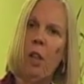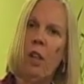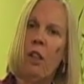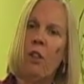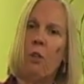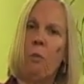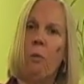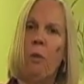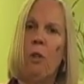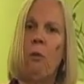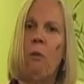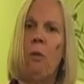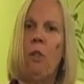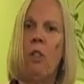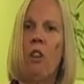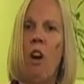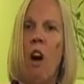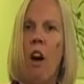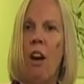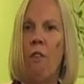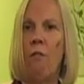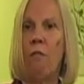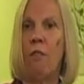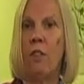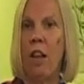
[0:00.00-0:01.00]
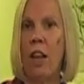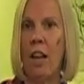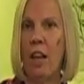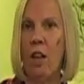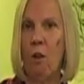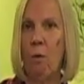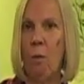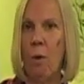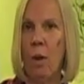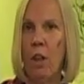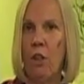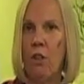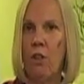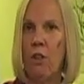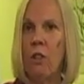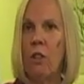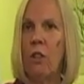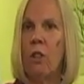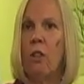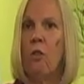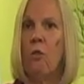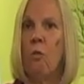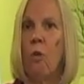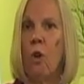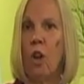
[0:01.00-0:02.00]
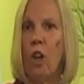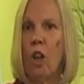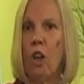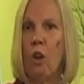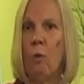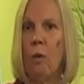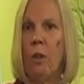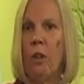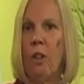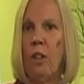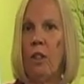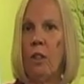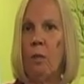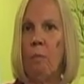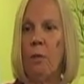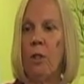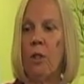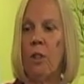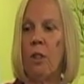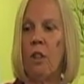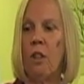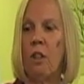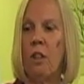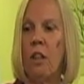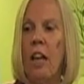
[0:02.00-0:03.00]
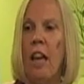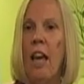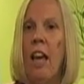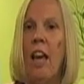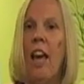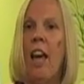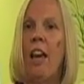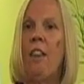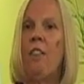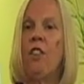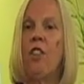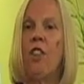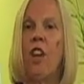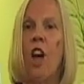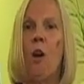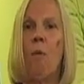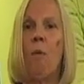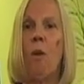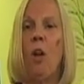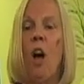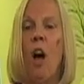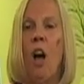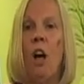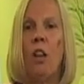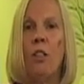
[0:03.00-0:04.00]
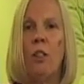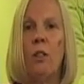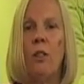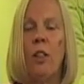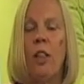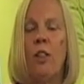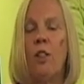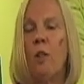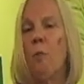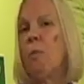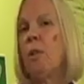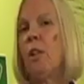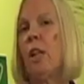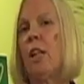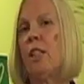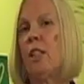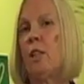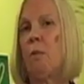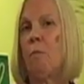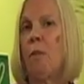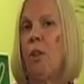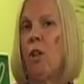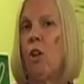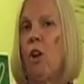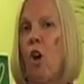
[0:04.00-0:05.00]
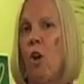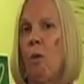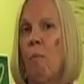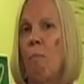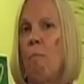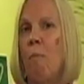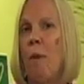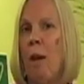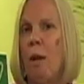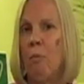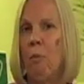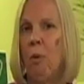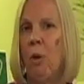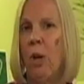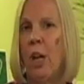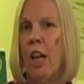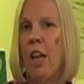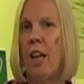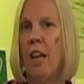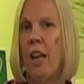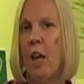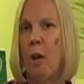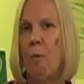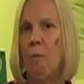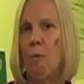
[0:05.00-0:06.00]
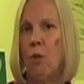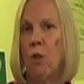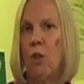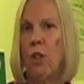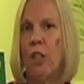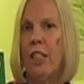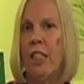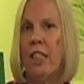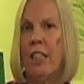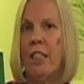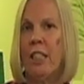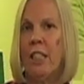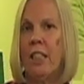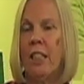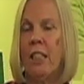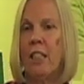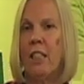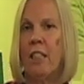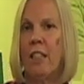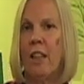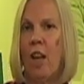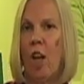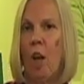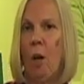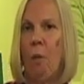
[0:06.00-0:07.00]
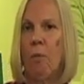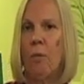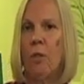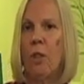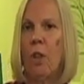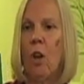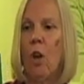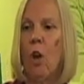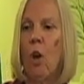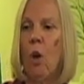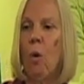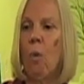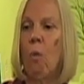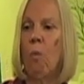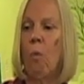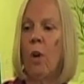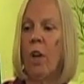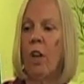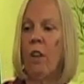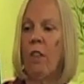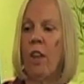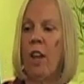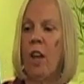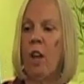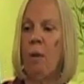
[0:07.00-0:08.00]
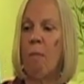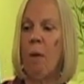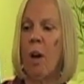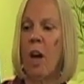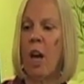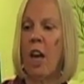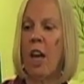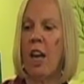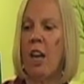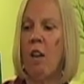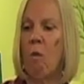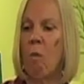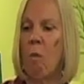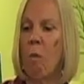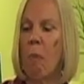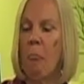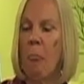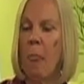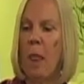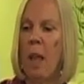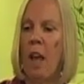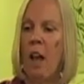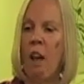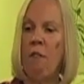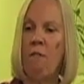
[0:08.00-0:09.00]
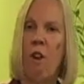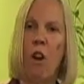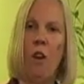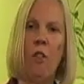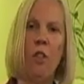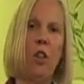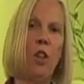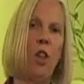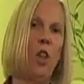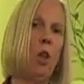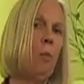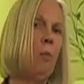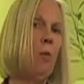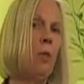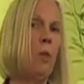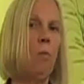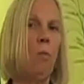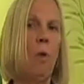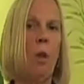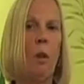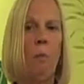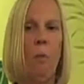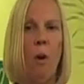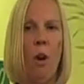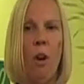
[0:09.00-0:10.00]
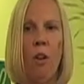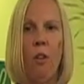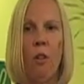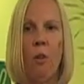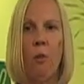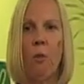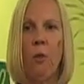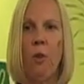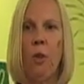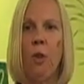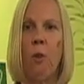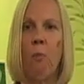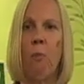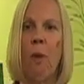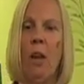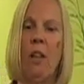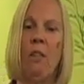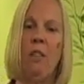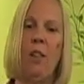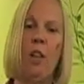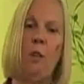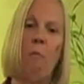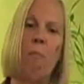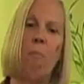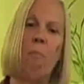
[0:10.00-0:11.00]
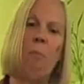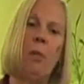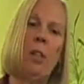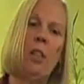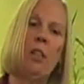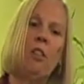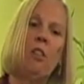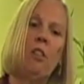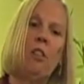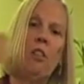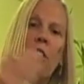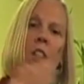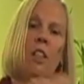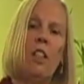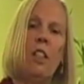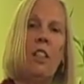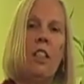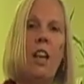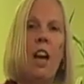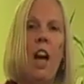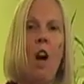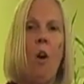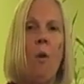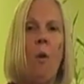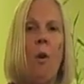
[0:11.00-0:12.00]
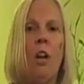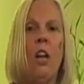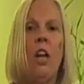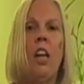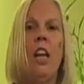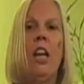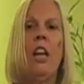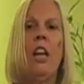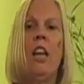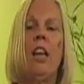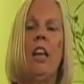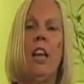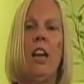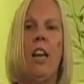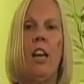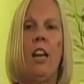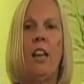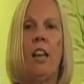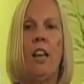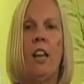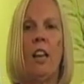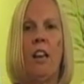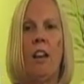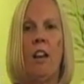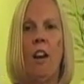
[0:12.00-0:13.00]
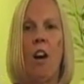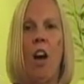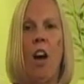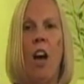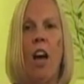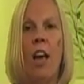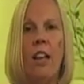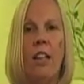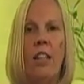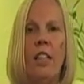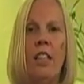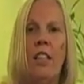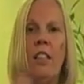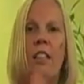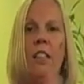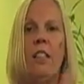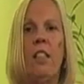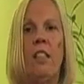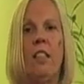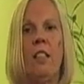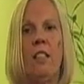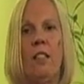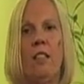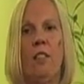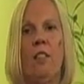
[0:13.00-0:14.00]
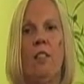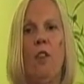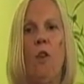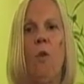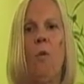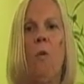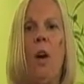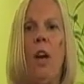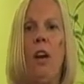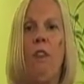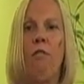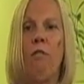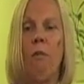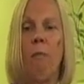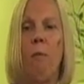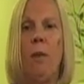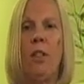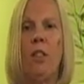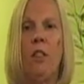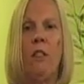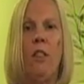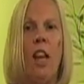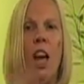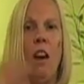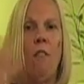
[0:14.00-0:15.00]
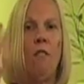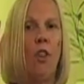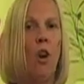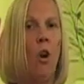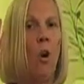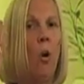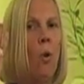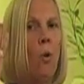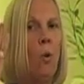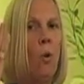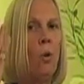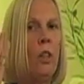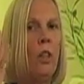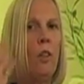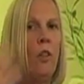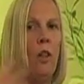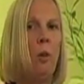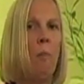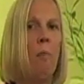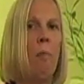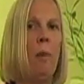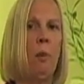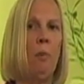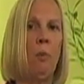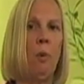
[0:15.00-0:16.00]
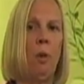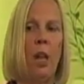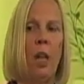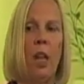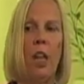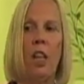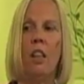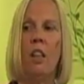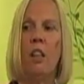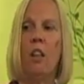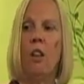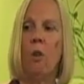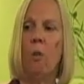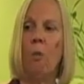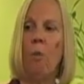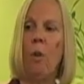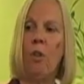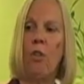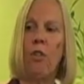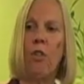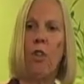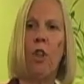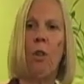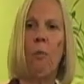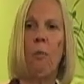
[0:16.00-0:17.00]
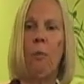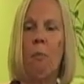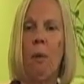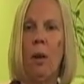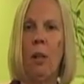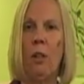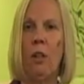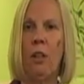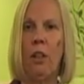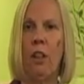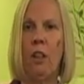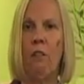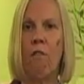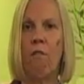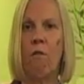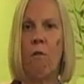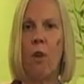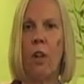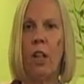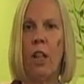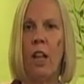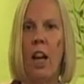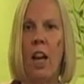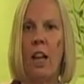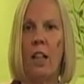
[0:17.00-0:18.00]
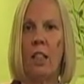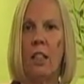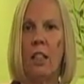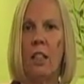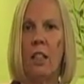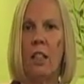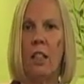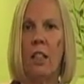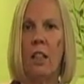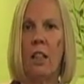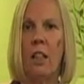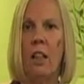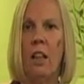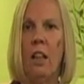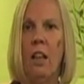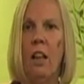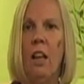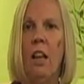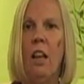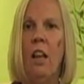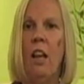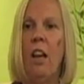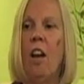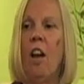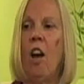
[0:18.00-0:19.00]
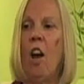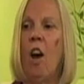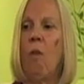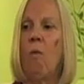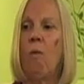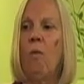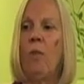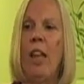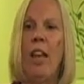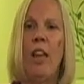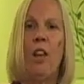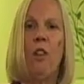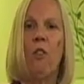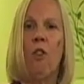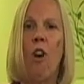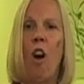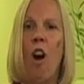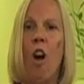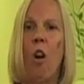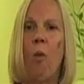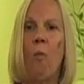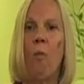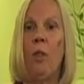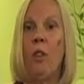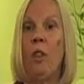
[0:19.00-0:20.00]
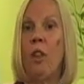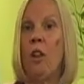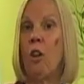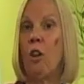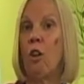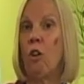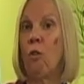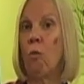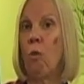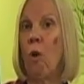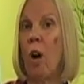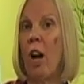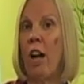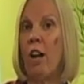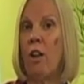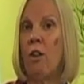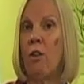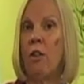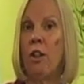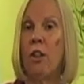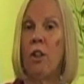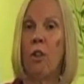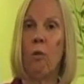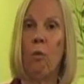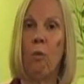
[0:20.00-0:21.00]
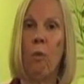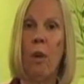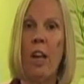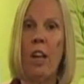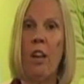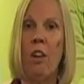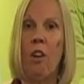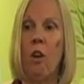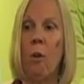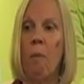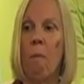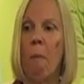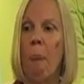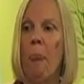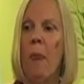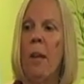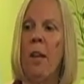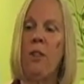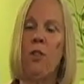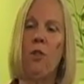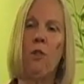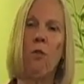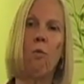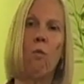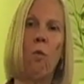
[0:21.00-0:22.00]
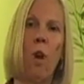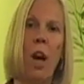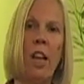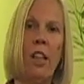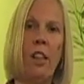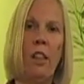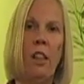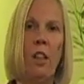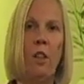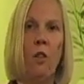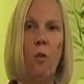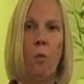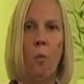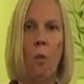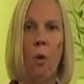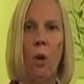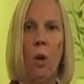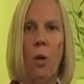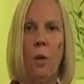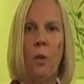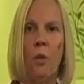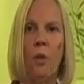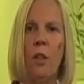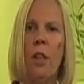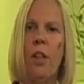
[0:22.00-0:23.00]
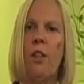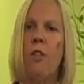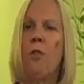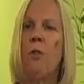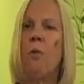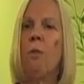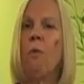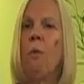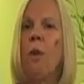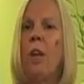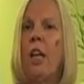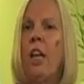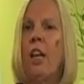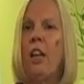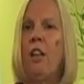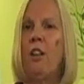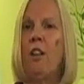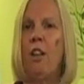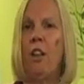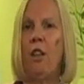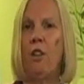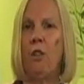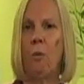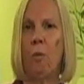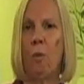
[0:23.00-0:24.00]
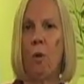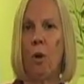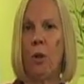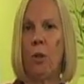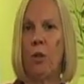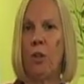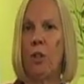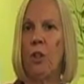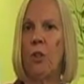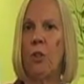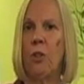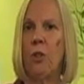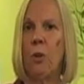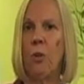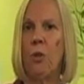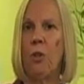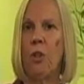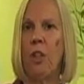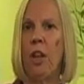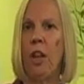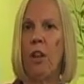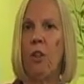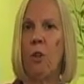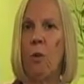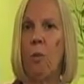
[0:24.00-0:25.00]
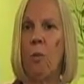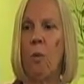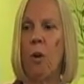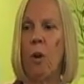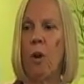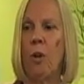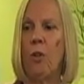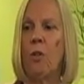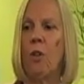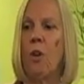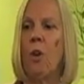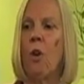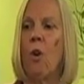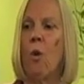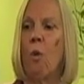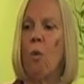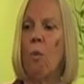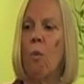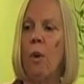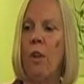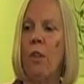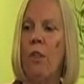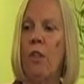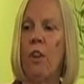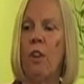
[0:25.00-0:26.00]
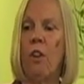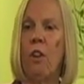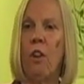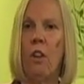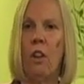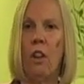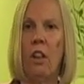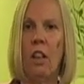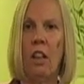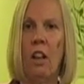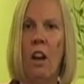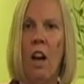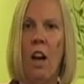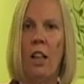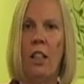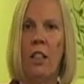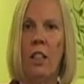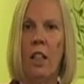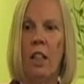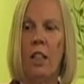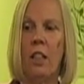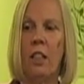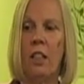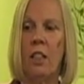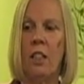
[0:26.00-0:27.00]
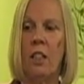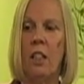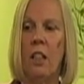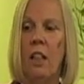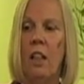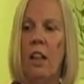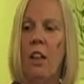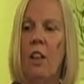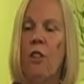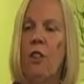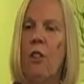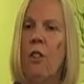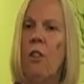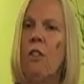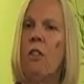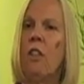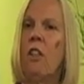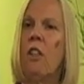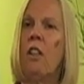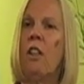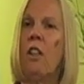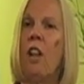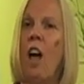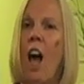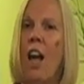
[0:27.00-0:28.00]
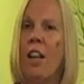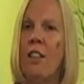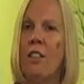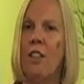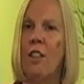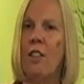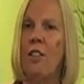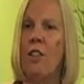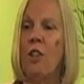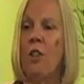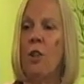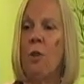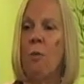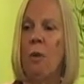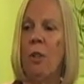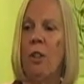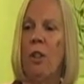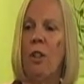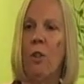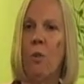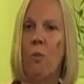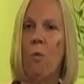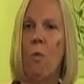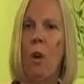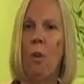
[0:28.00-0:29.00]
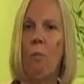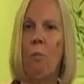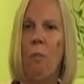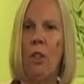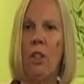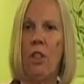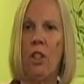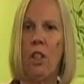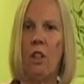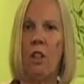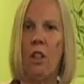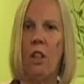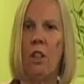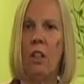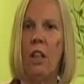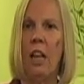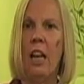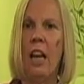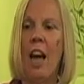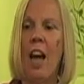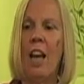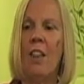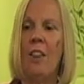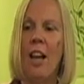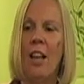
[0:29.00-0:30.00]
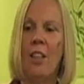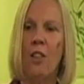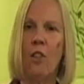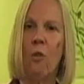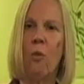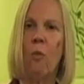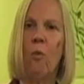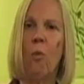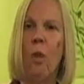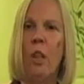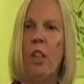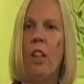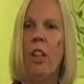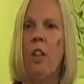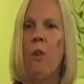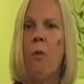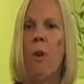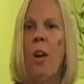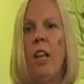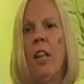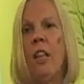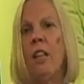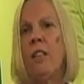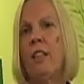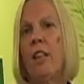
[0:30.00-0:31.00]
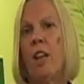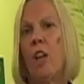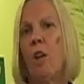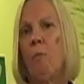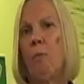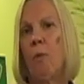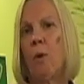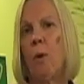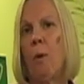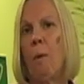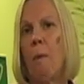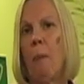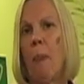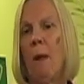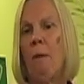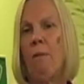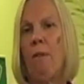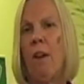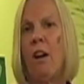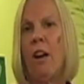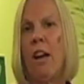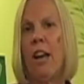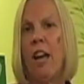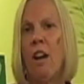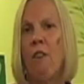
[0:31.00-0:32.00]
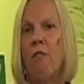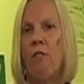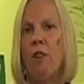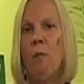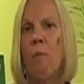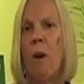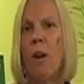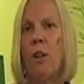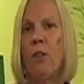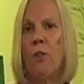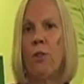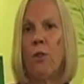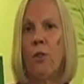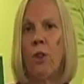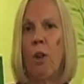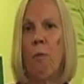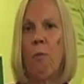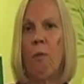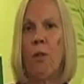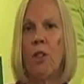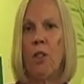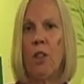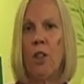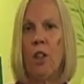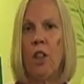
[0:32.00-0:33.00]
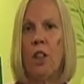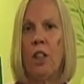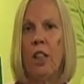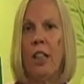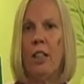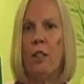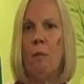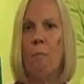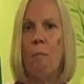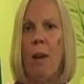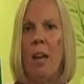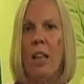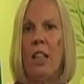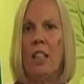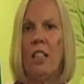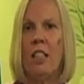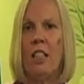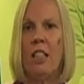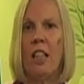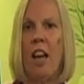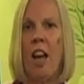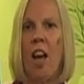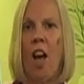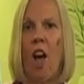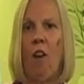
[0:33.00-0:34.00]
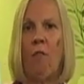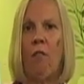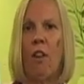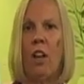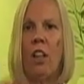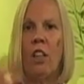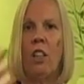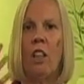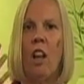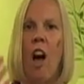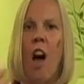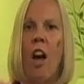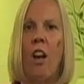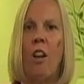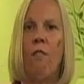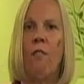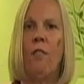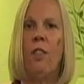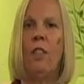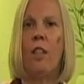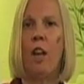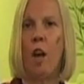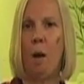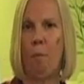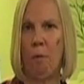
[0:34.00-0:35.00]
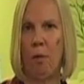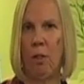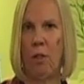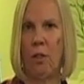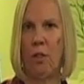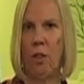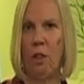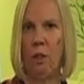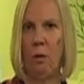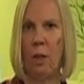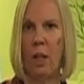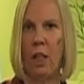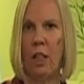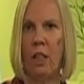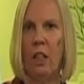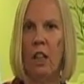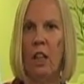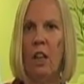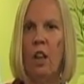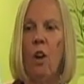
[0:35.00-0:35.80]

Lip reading: So we'll do a lot of language work with this material. And the child will also get to play something called memory games or distance games, where they might have all the cubes in one part of the room and then build the tower at a distance away from it. So they have to hold in their memory, which cube am I looking for next? Later on, when they're a writer and a reader, they'll get to write these words. They'll get to read these words and associate the words with their contents. So there's a lot to do with this one material. And that's a really great example of how every Montessori material is meant to have a lot of depth to it.